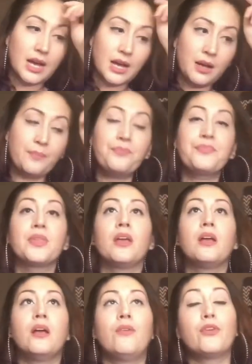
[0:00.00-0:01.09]

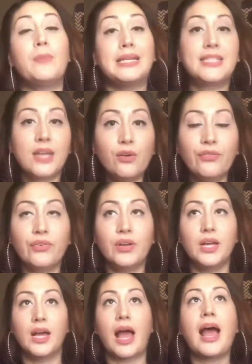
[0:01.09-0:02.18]
For myself,
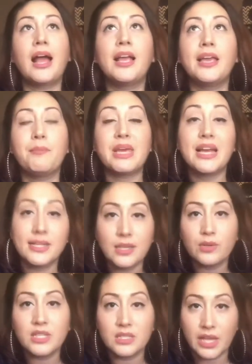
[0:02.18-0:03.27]
because
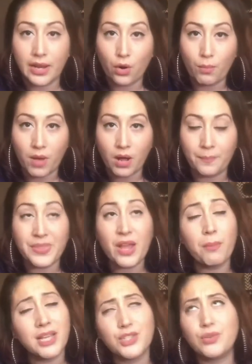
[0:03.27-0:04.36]
I was a stay-at-home mom,
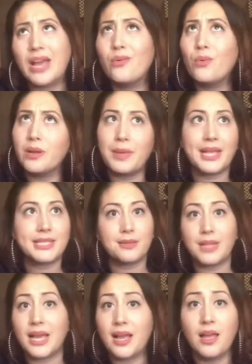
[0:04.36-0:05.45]
now mind you, I don't want to make it
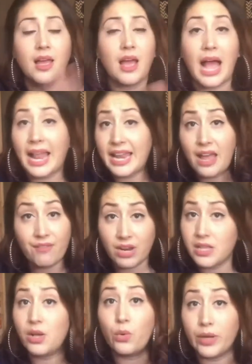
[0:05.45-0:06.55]
seem like I didn't have
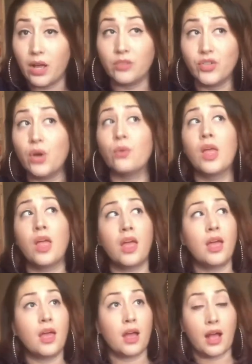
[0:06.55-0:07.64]
anything going on. No,
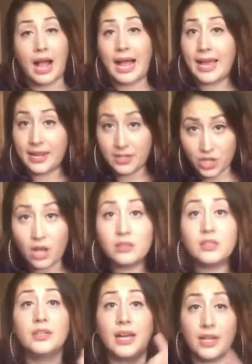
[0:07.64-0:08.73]
I had a
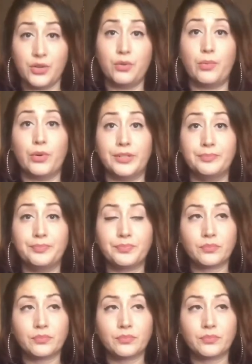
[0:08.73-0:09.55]
toddler, a newborn.